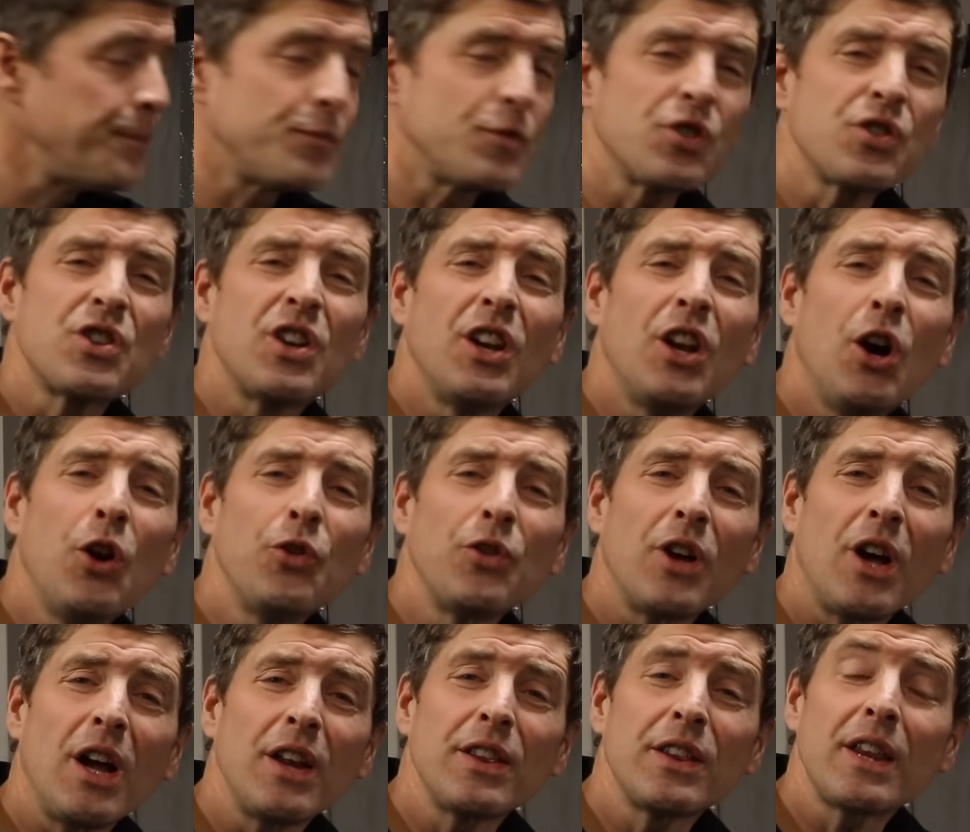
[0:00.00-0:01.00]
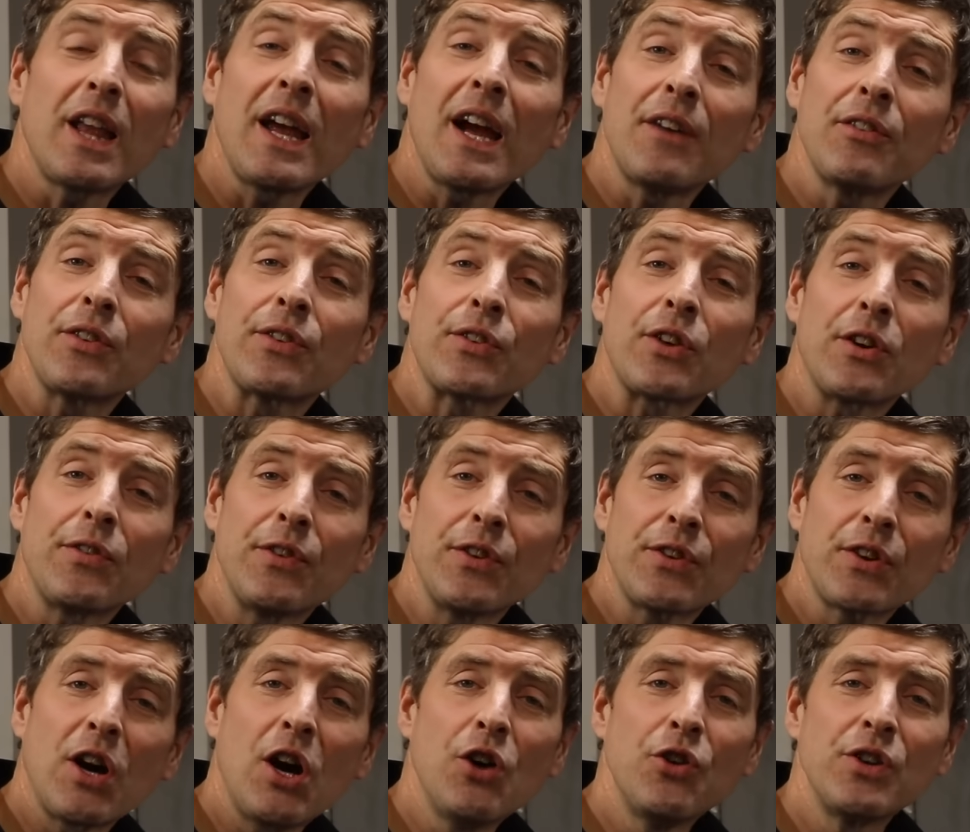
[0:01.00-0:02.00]
Just to note, they have a
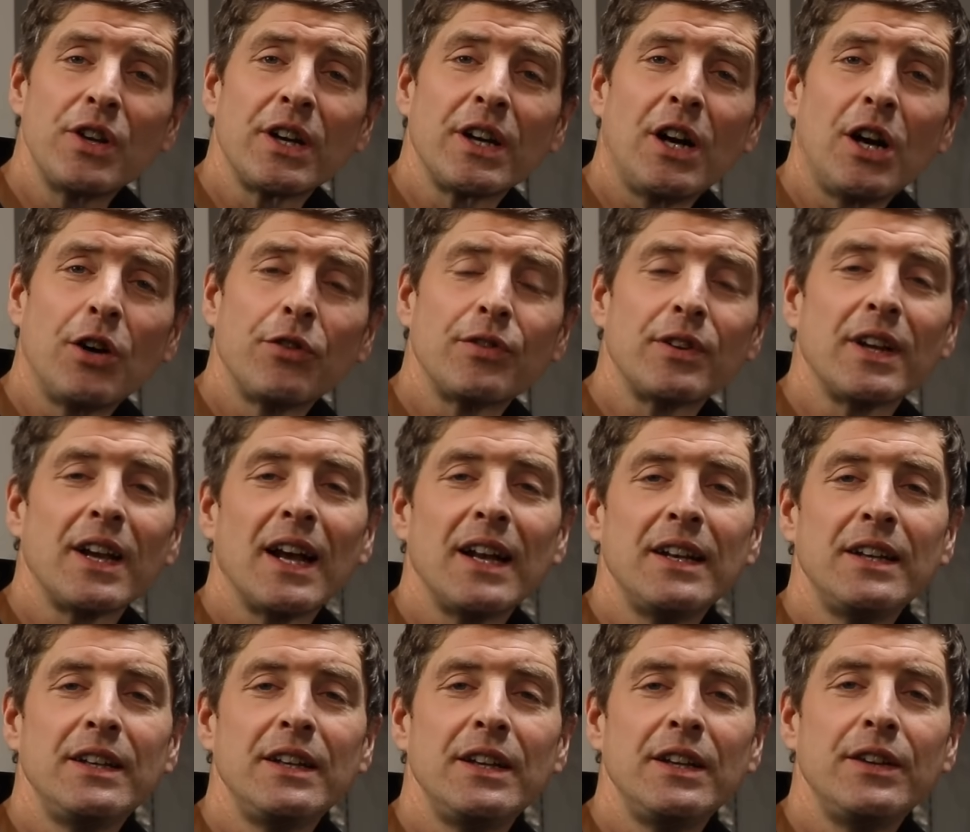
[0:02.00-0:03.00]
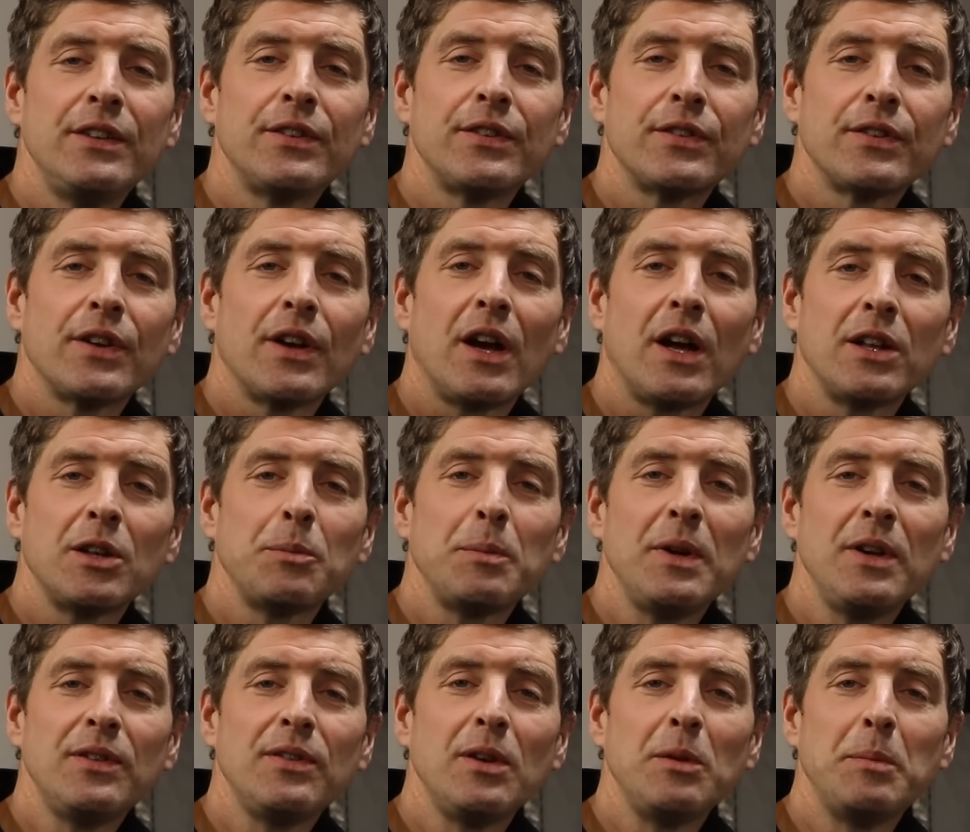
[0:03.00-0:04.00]
surface coating over the LEDs on the
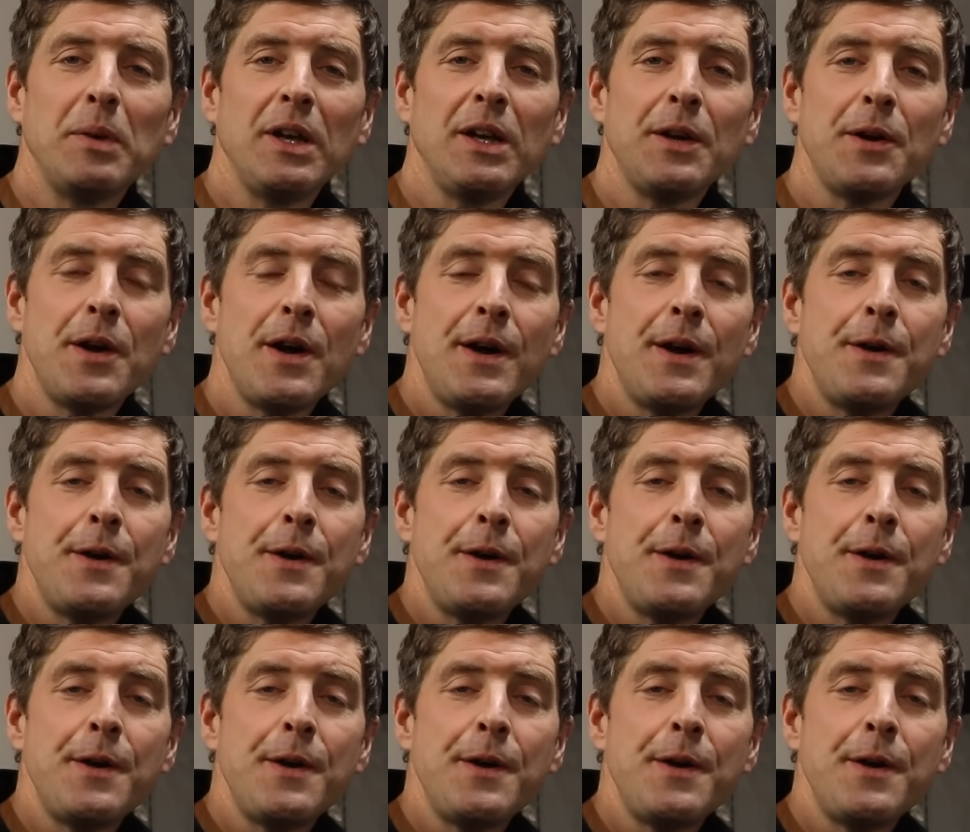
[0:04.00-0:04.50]
PCB.